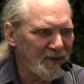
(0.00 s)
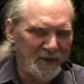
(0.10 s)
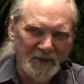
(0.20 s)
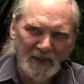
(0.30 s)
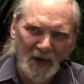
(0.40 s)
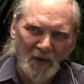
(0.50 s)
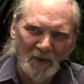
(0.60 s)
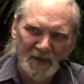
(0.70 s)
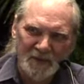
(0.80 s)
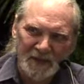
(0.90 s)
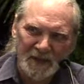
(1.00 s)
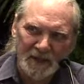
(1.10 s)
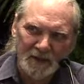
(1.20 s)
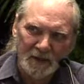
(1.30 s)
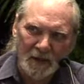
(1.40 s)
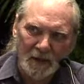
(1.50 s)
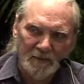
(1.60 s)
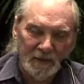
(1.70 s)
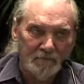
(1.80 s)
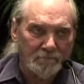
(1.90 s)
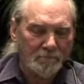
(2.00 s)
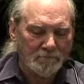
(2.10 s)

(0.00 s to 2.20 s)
so he always was getting the carbon.